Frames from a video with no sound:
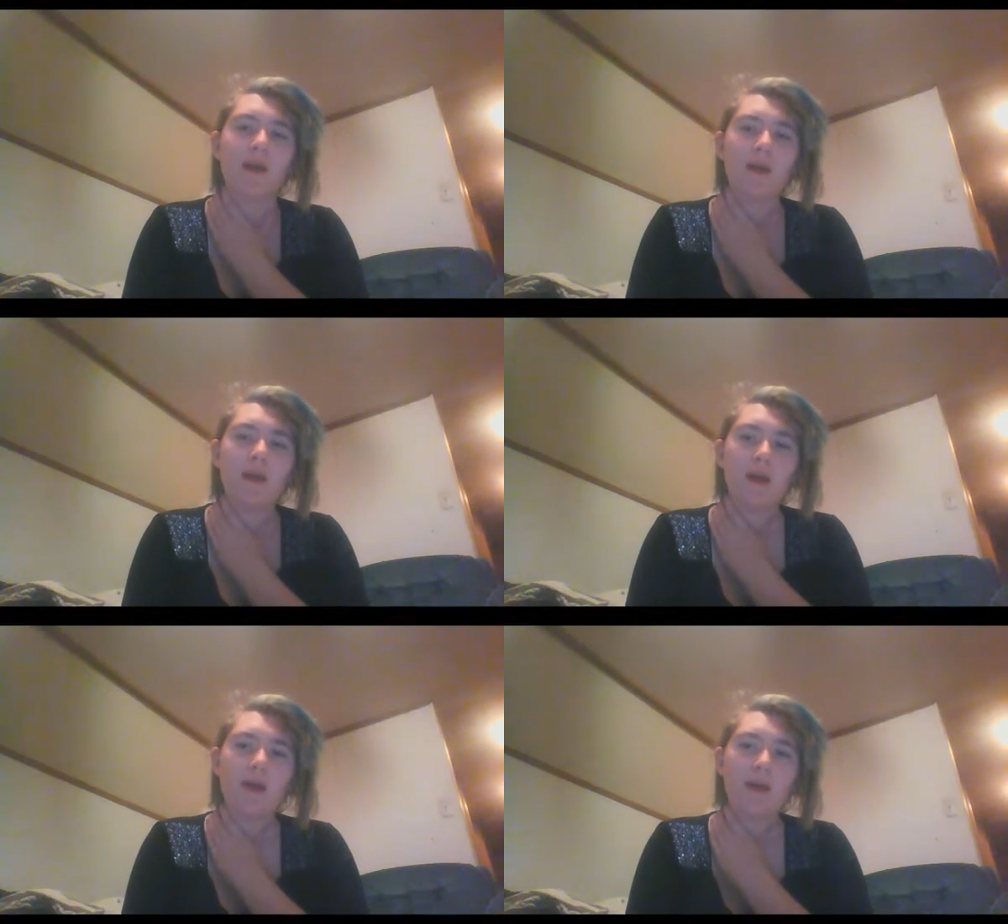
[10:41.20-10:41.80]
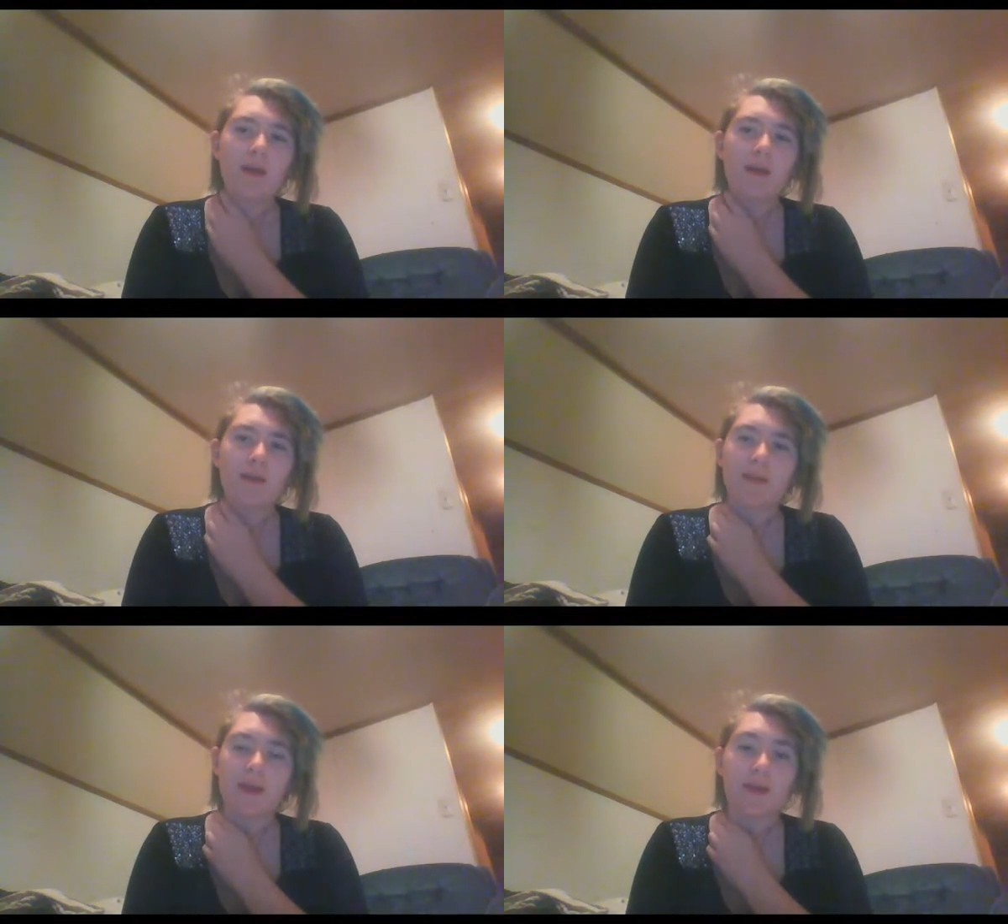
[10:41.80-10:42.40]
And that
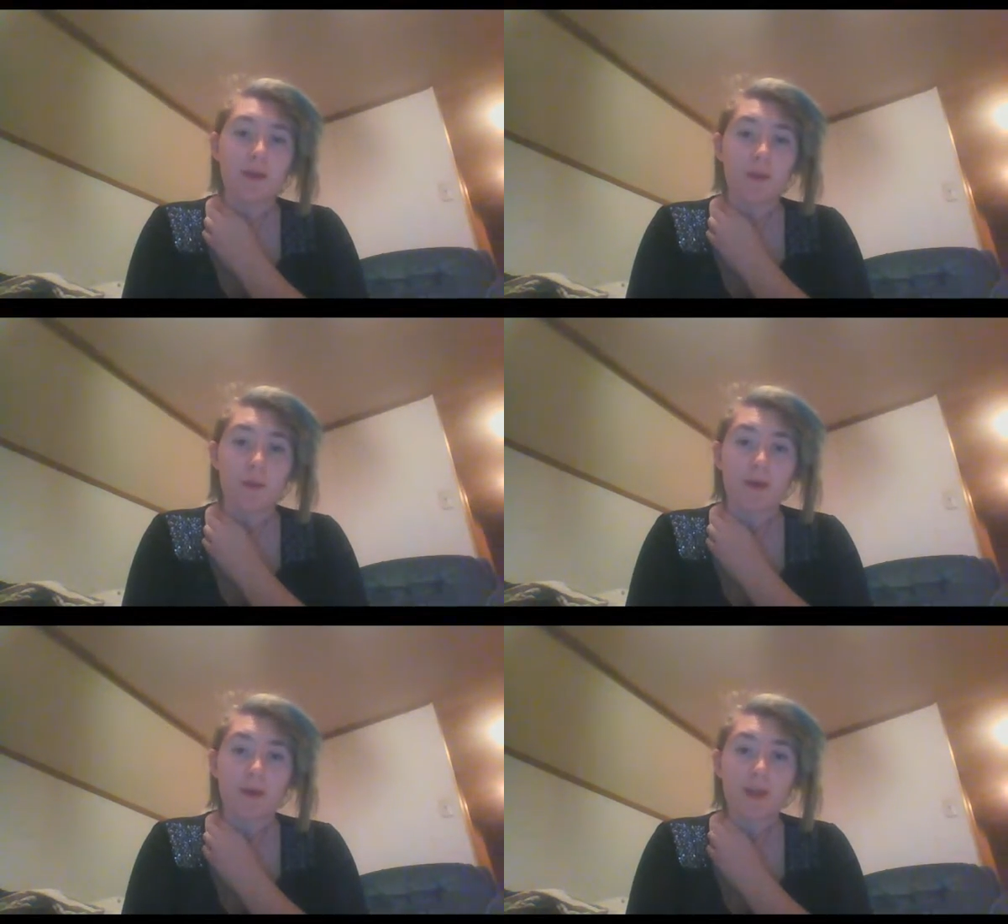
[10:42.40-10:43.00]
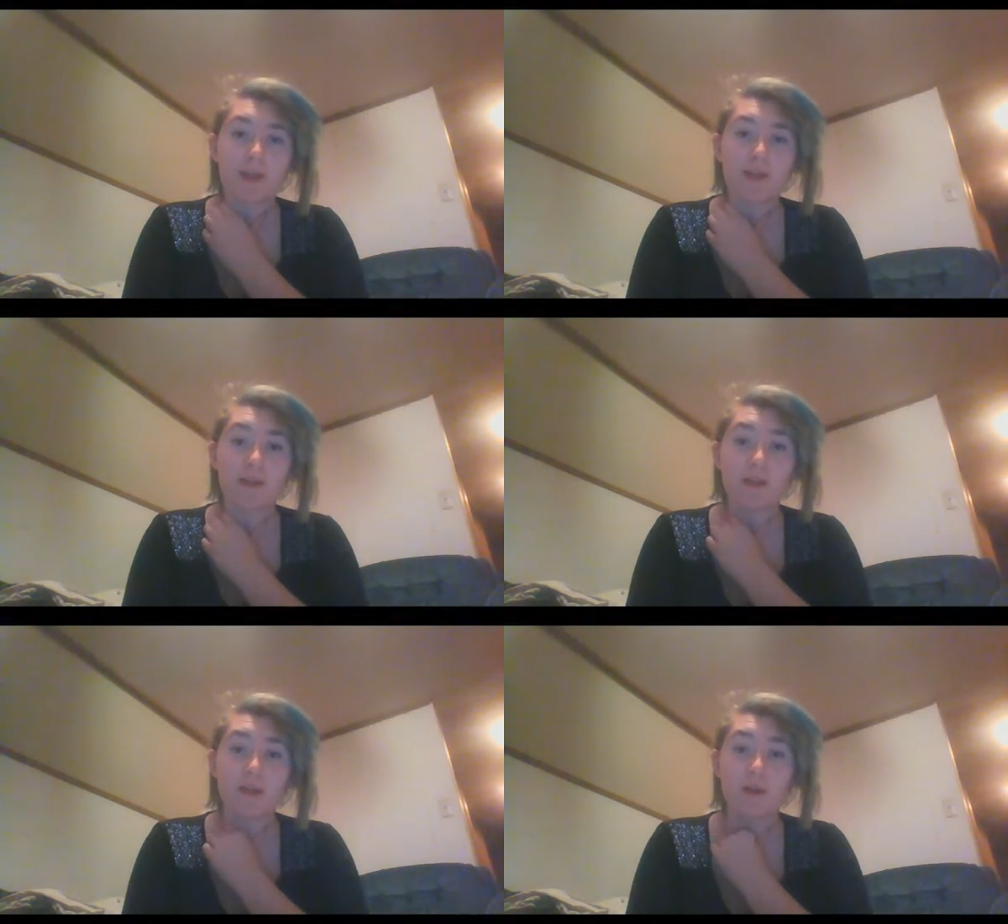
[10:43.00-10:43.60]
didn't work. And
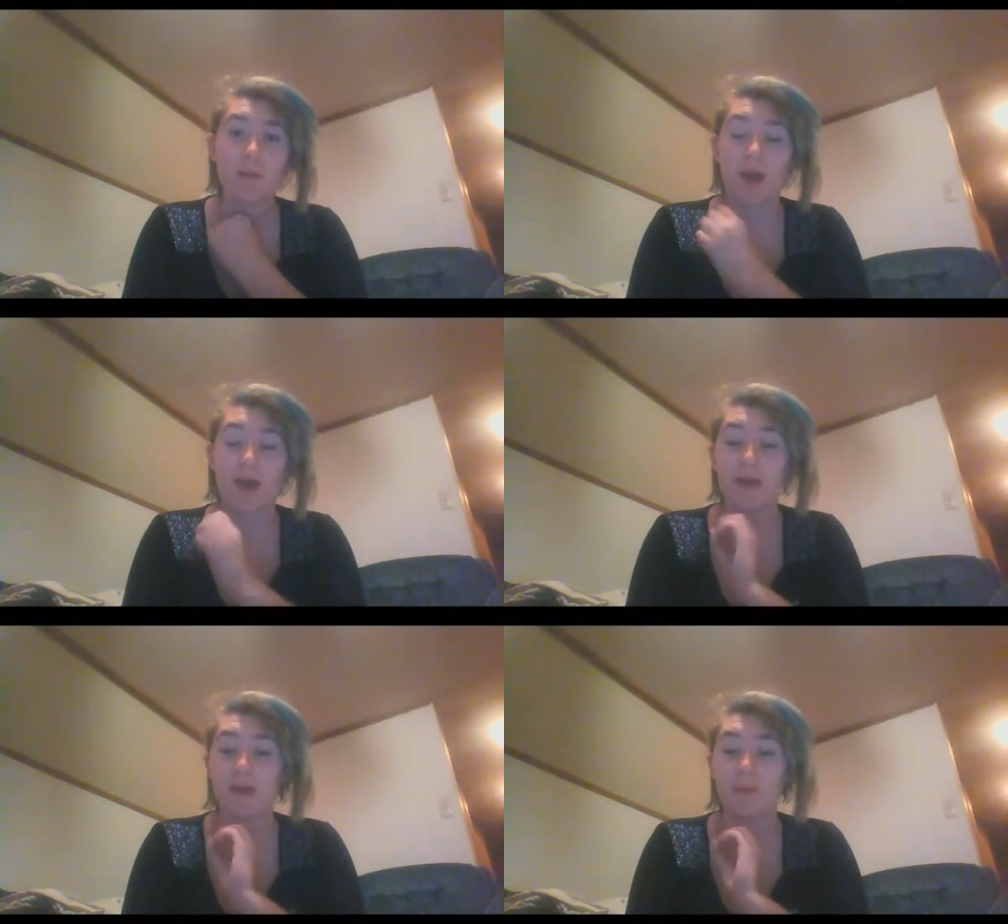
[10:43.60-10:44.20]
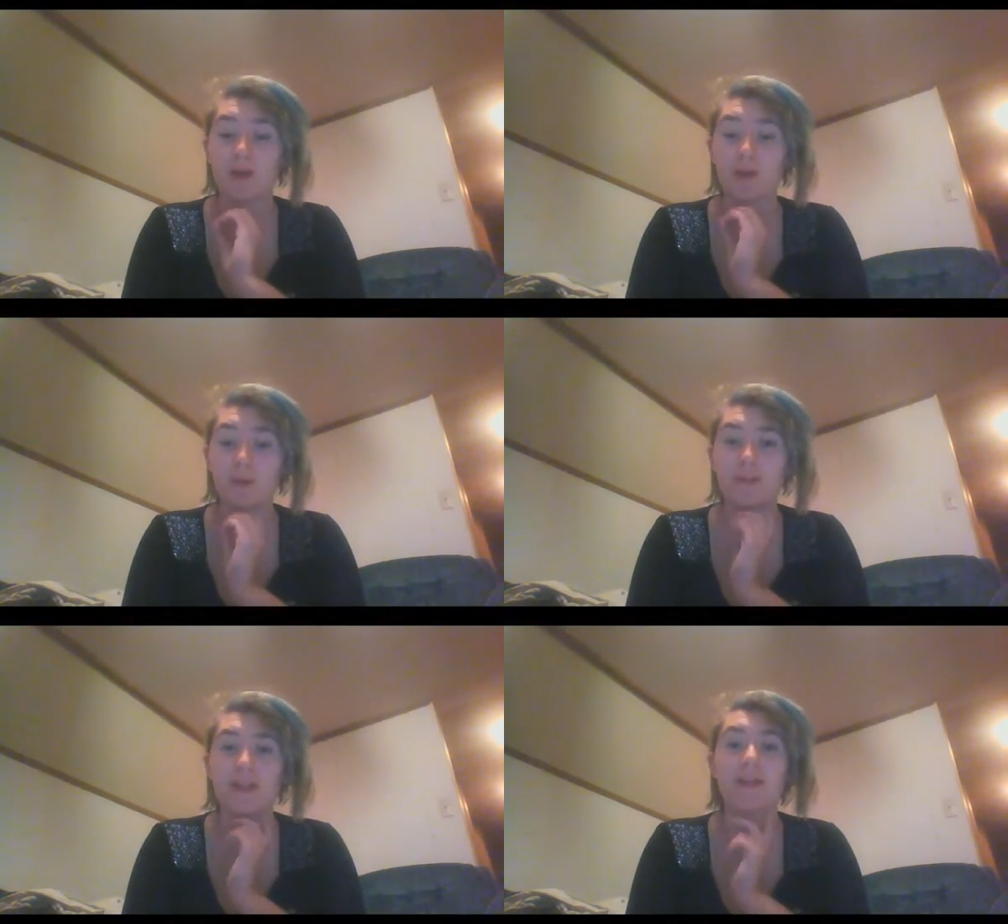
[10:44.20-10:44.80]
I hear my grandma
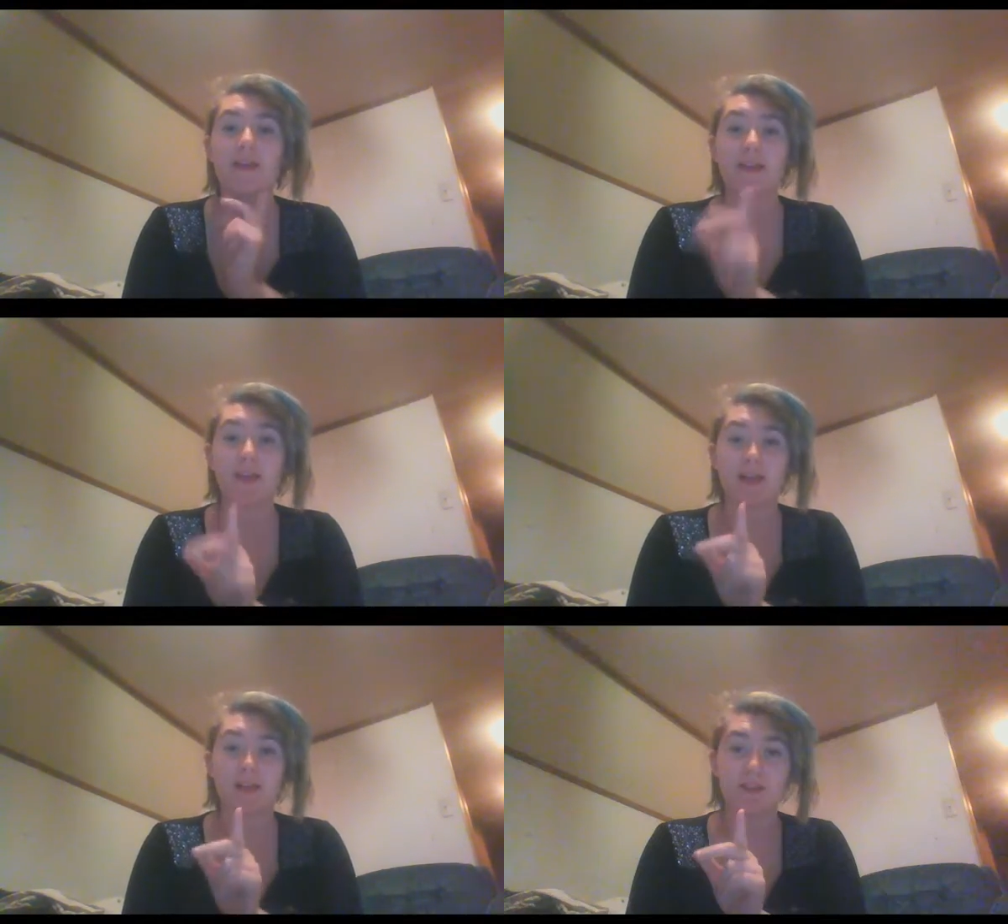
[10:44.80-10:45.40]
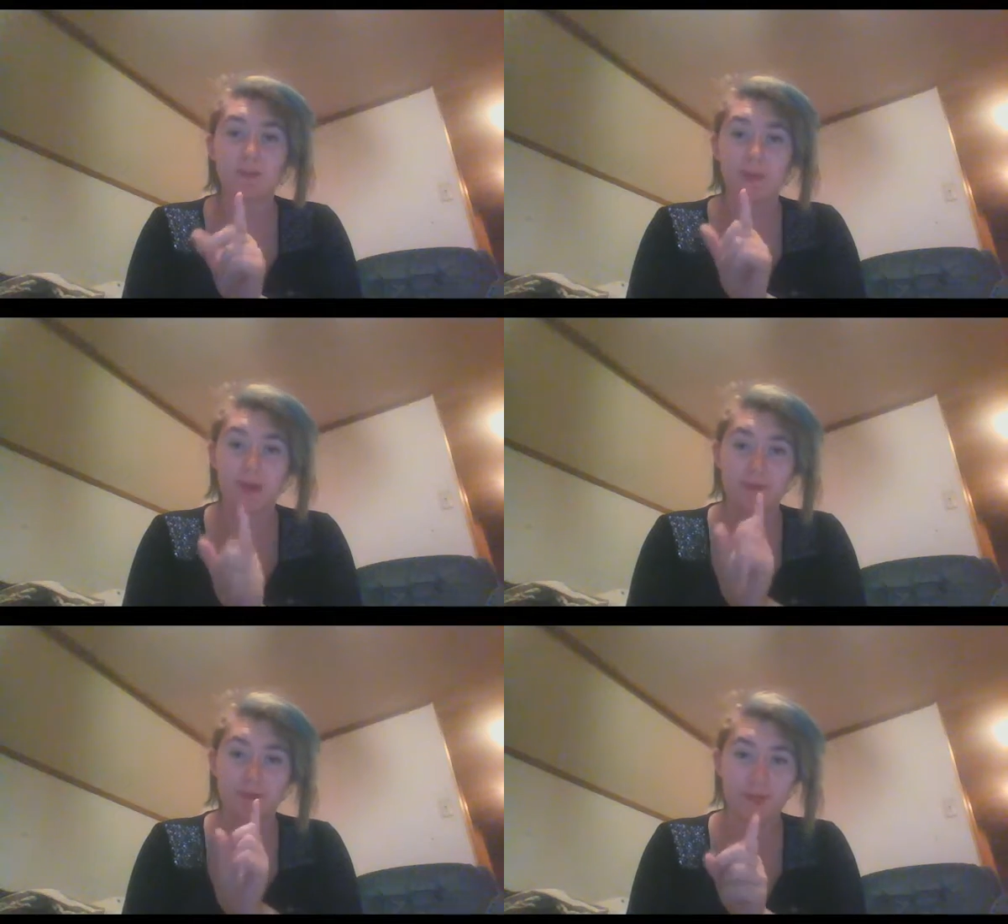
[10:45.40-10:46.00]
saying, yes, we have a
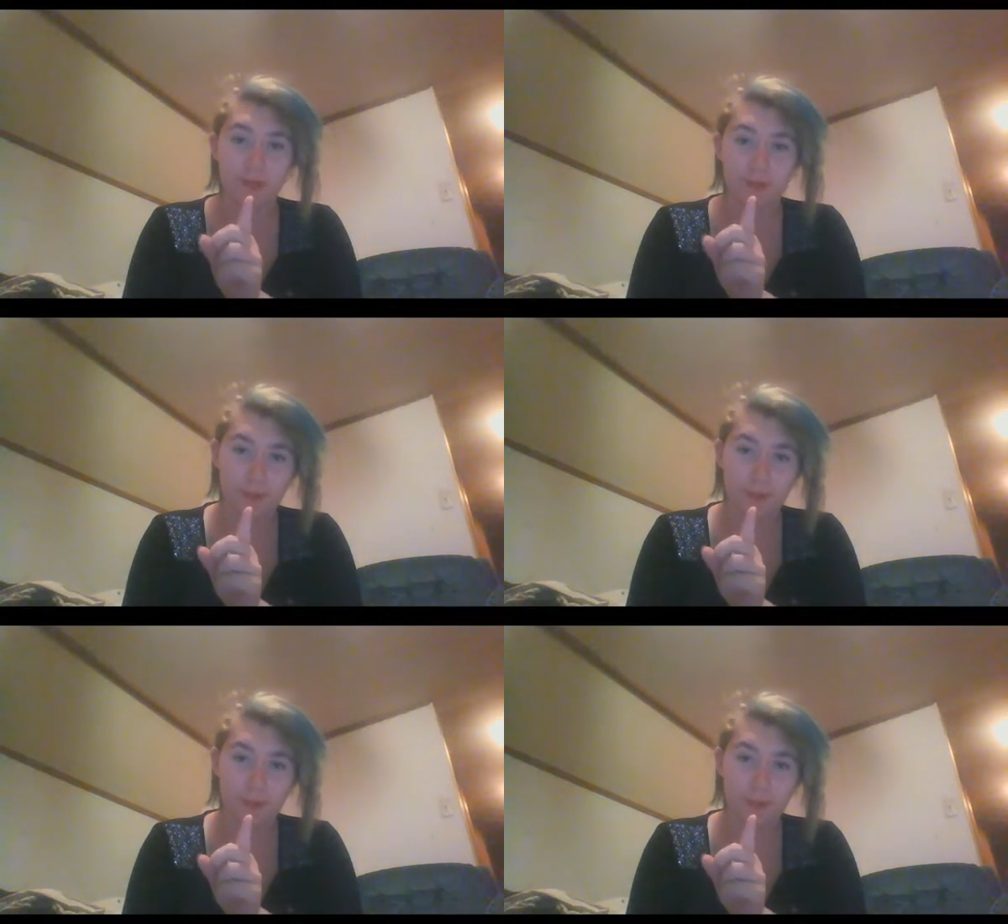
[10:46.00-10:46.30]
funeral home.